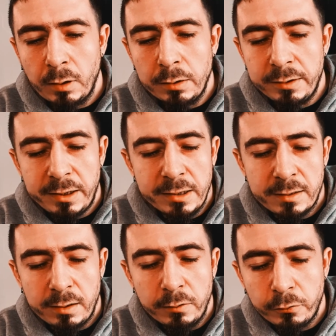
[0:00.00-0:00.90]
this
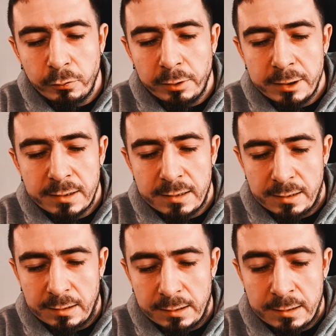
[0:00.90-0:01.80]
influences
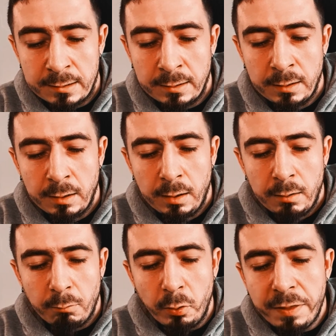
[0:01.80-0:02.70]
us
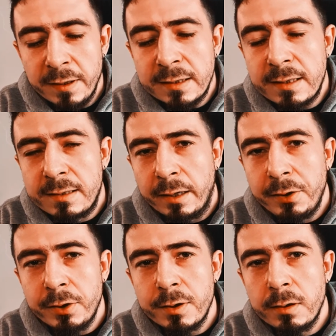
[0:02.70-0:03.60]
both as
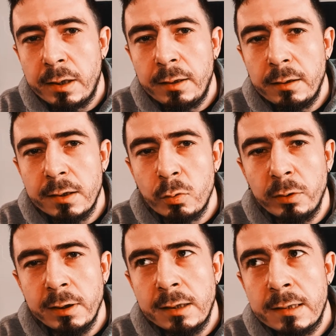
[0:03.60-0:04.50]
designers and as
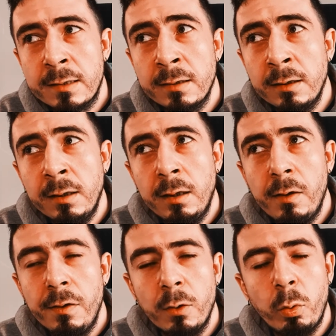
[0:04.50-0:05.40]
well as
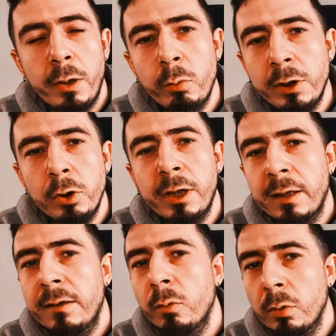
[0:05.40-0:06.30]
the way we look
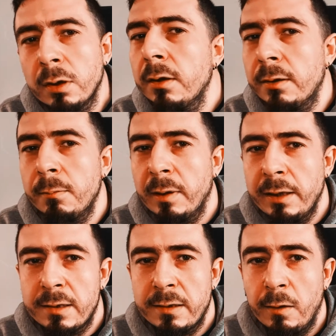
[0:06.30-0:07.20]
at the world by
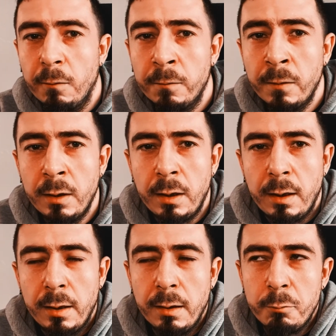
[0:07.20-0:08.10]
itself.
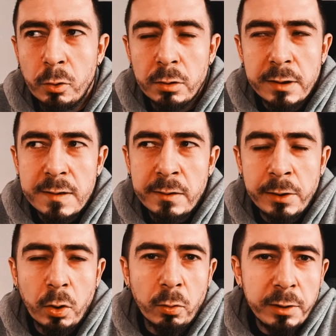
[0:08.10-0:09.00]
Not
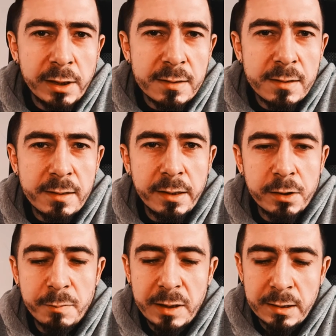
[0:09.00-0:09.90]
necessarily only as
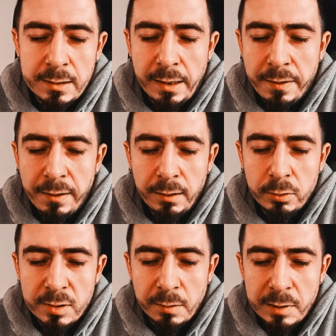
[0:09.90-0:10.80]
designers, because I think to
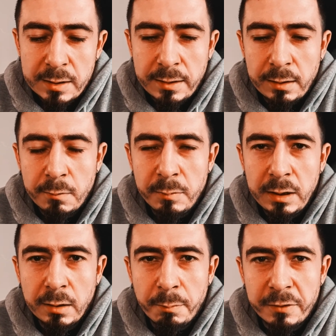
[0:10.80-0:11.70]
some extent
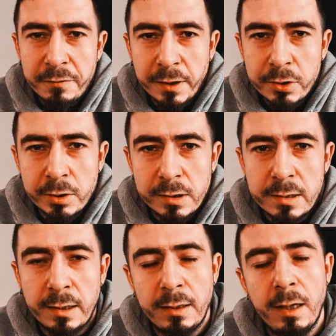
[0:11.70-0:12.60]
being a perfectionist
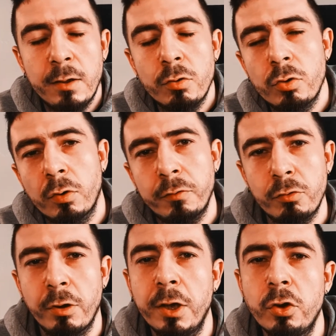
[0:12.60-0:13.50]
and sort of
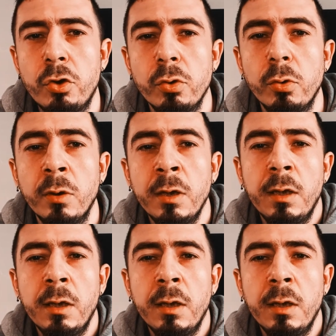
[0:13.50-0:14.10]
trying to